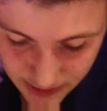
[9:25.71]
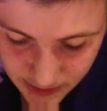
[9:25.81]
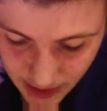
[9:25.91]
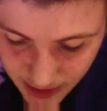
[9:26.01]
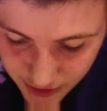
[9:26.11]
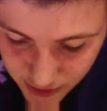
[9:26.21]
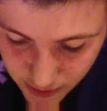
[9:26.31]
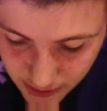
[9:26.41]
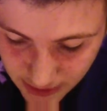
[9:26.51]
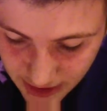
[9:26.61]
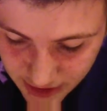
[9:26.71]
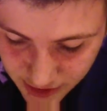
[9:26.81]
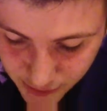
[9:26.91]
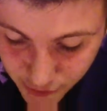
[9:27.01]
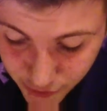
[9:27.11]
and hydrochloric
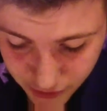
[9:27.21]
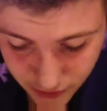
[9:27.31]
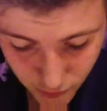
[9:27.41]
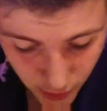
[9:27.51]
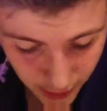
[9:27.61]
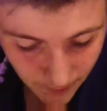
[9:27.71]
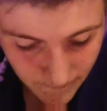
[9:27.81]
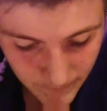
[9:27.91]
acid produces water.